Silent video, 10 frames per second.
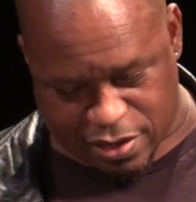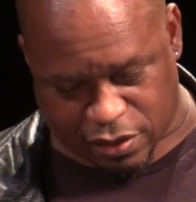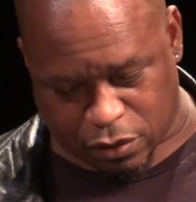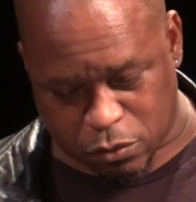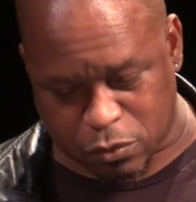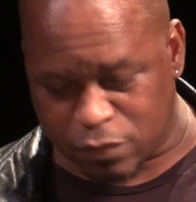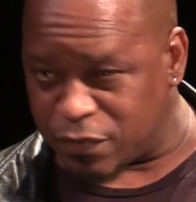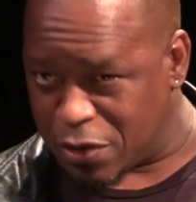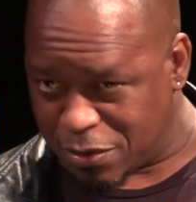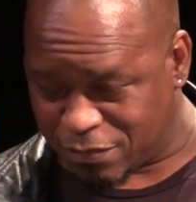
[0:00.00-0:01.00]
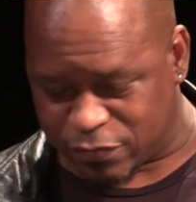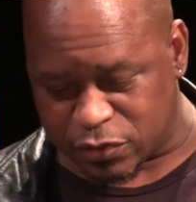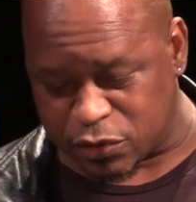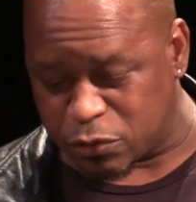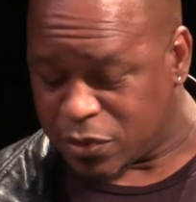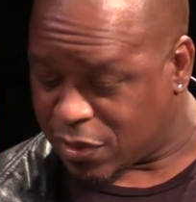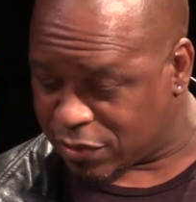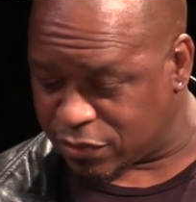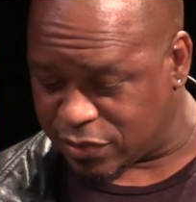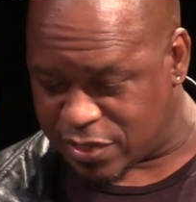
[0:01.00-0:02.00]
at a local farm for
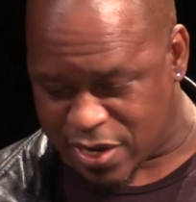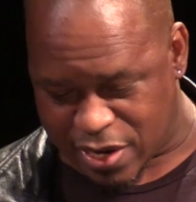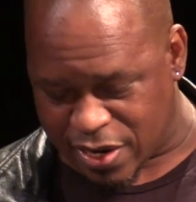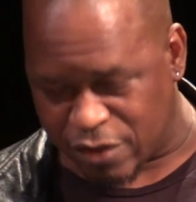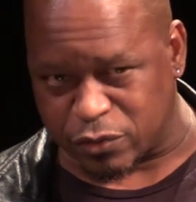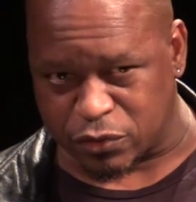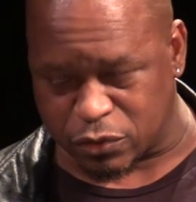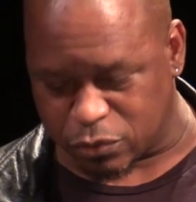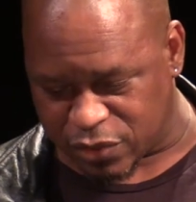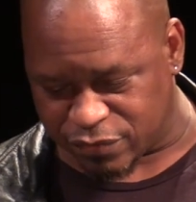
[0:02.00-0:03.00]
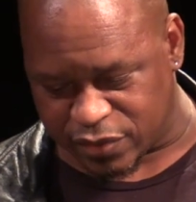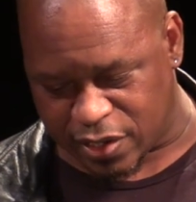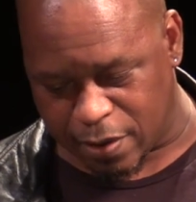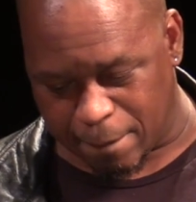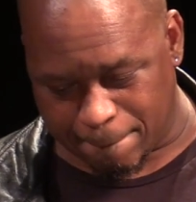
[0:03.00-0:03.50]
$2 a day after school every day.